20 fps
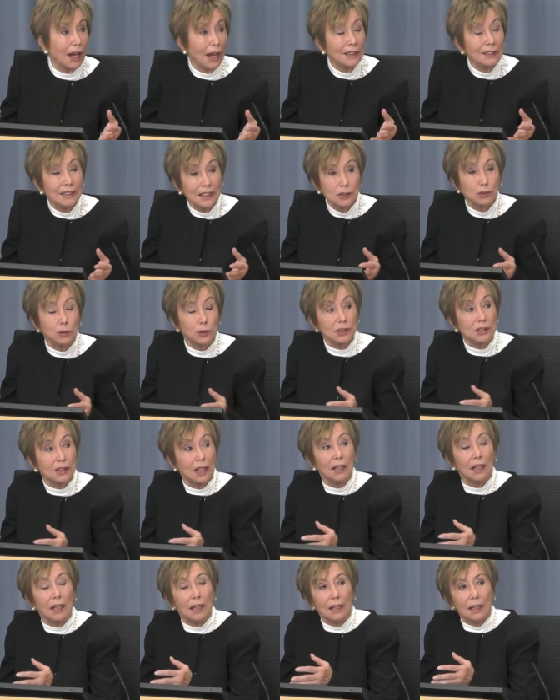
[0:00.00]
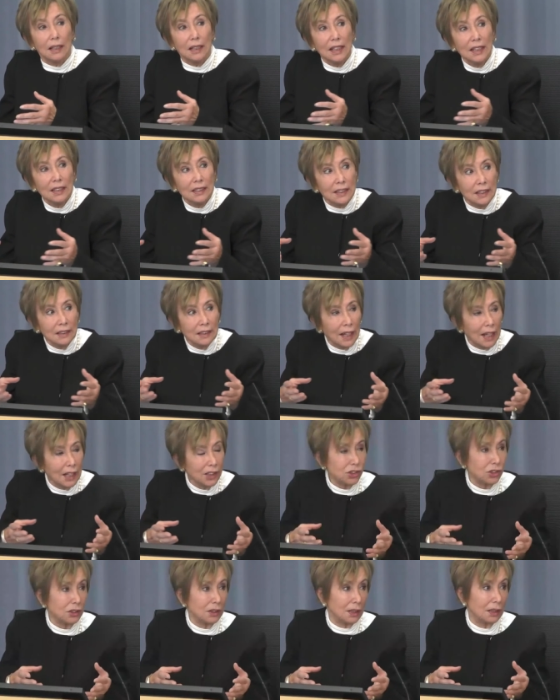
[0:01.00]
And this was
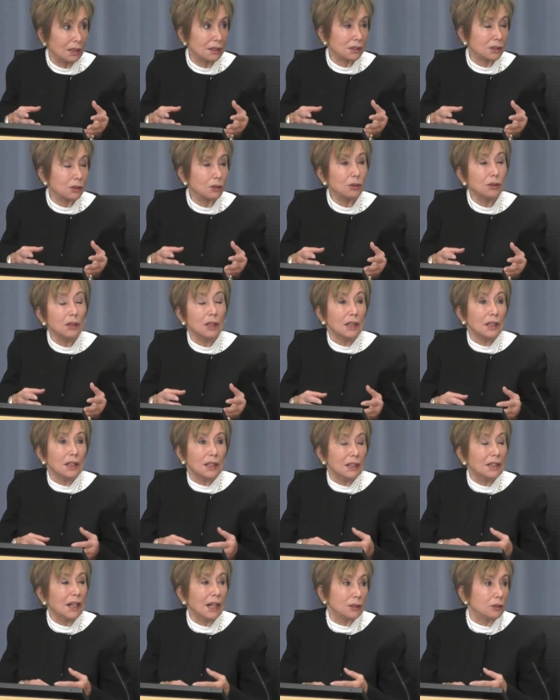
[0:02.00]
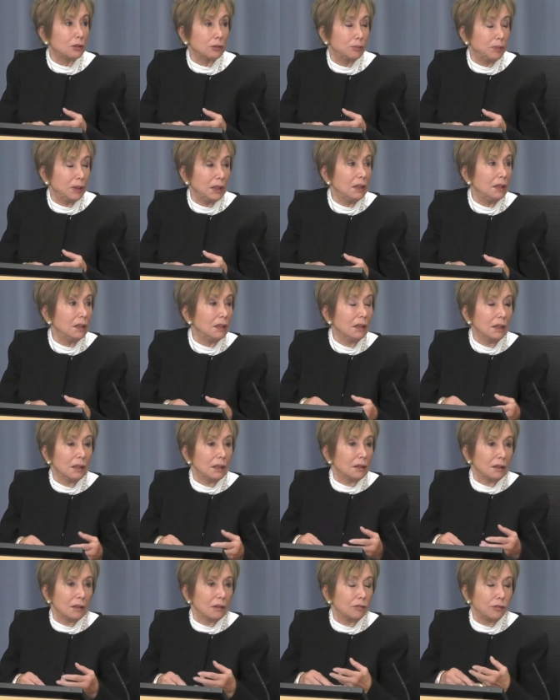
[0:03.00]
international, so it had to be
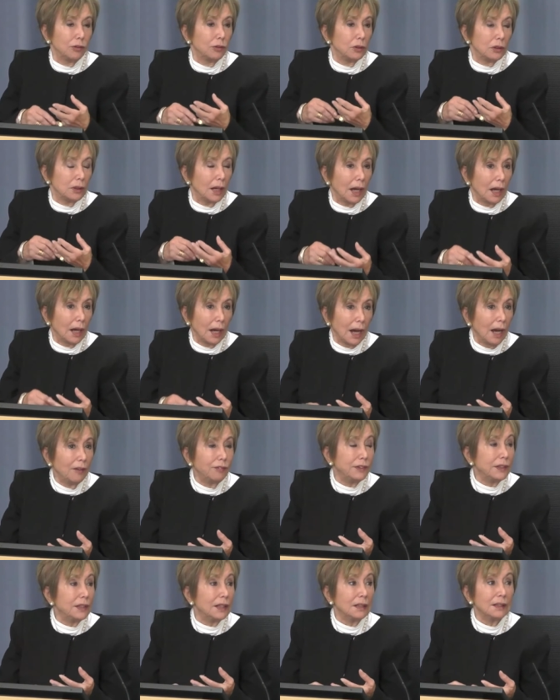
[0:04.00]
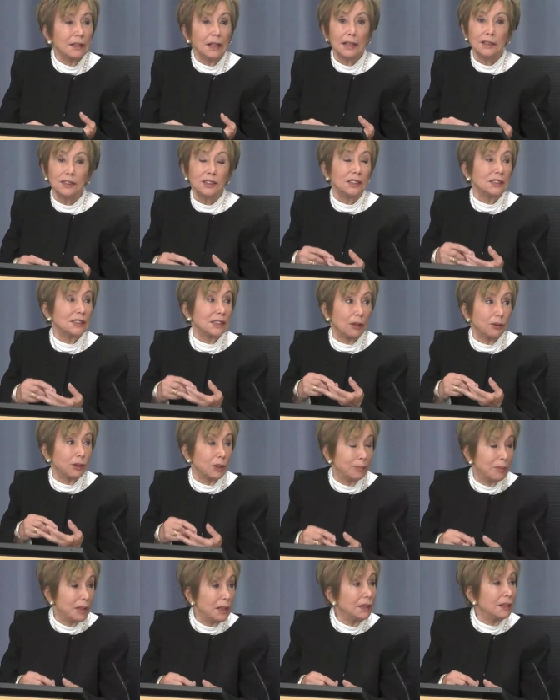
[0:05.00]
for African countries,
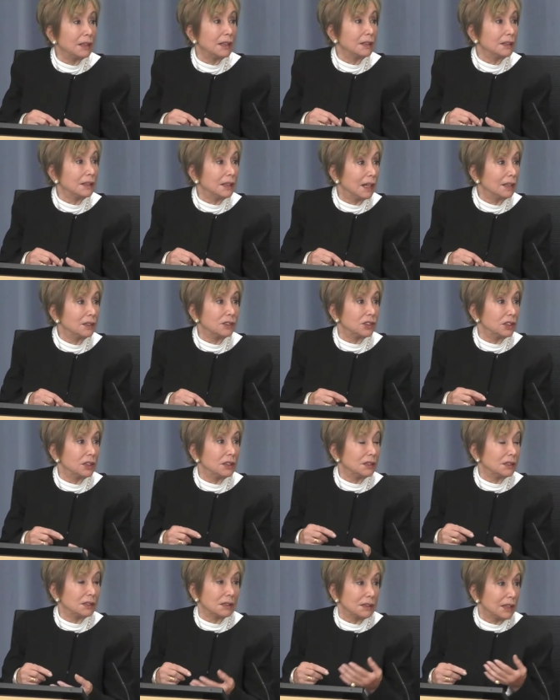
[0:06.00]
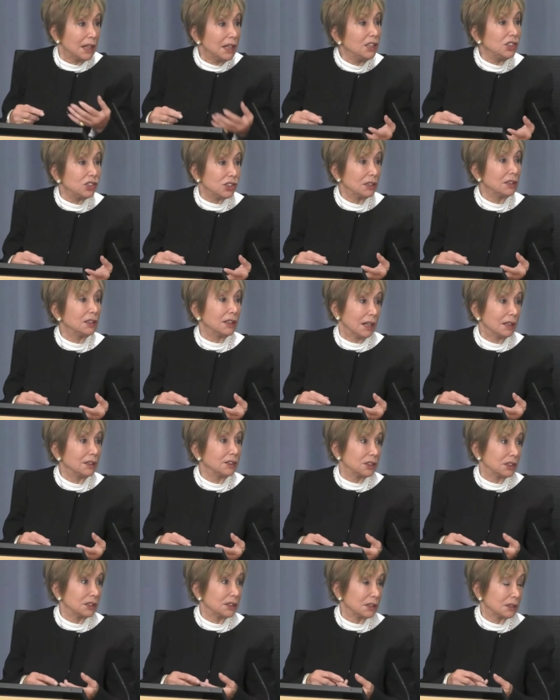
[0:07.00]
South American countries, Asian
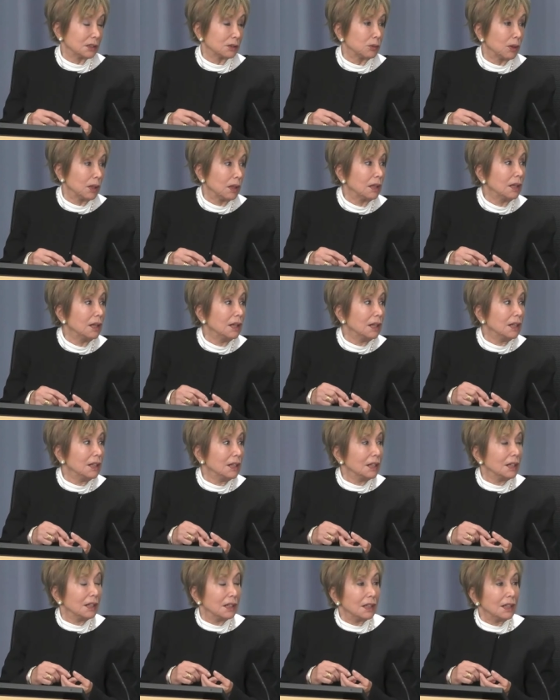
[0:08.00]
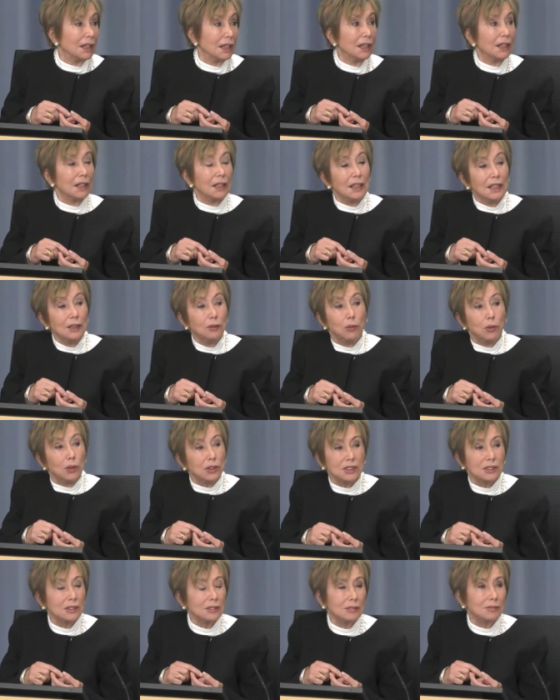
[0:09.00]
countries as well. Uh, it
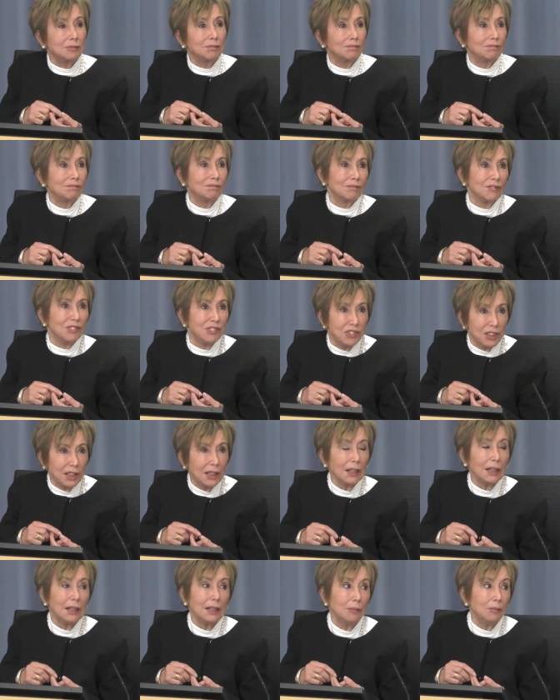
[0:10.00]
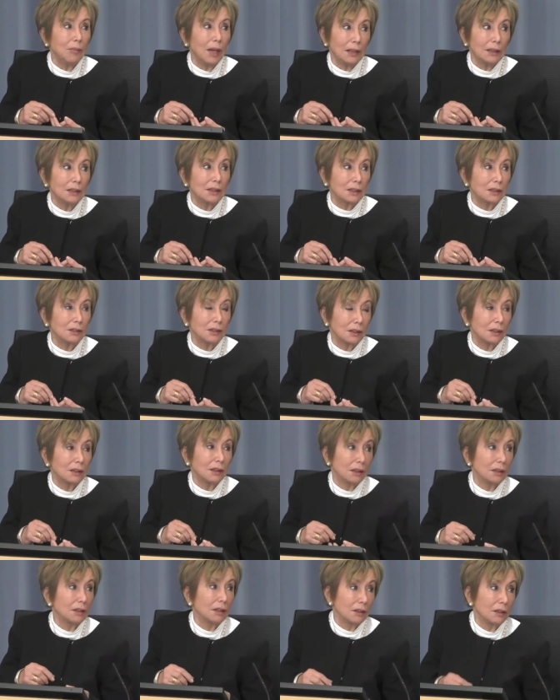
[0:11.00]
wasn't really meant
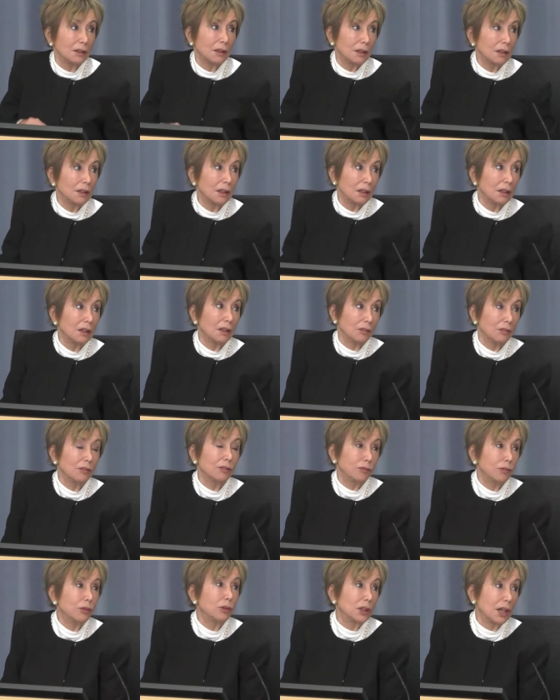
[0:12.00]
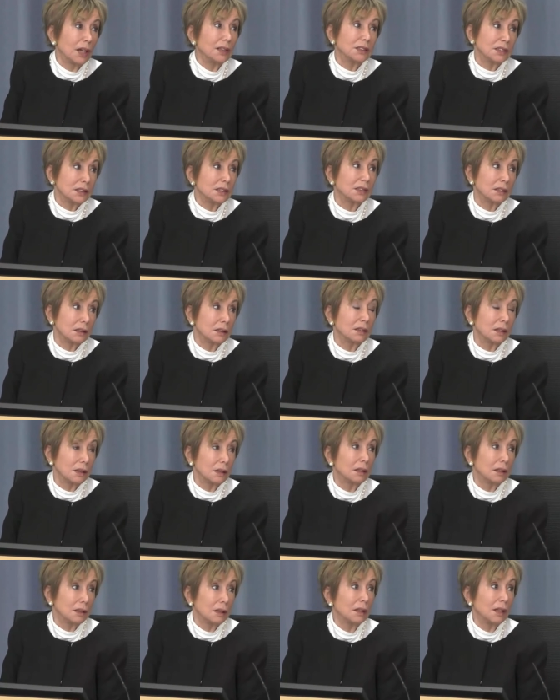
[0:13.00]
uh, for countries
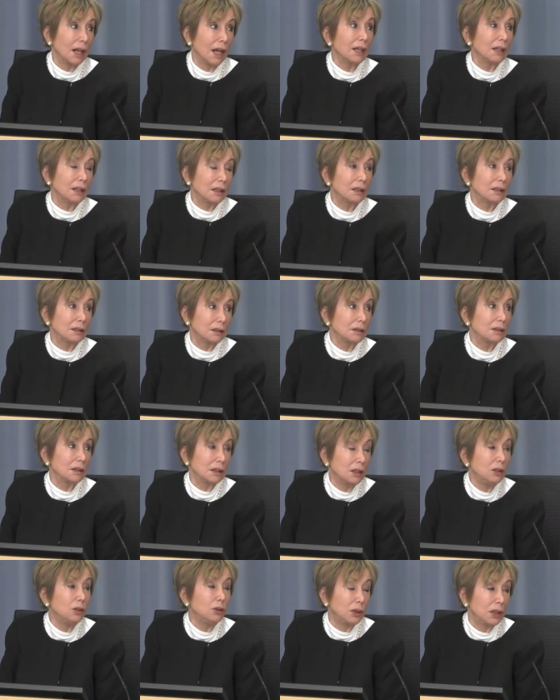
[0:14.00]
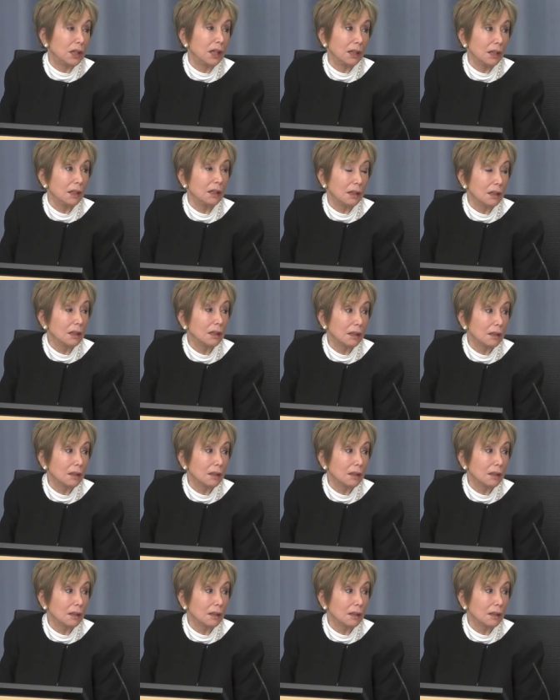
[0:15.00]
like the UK. I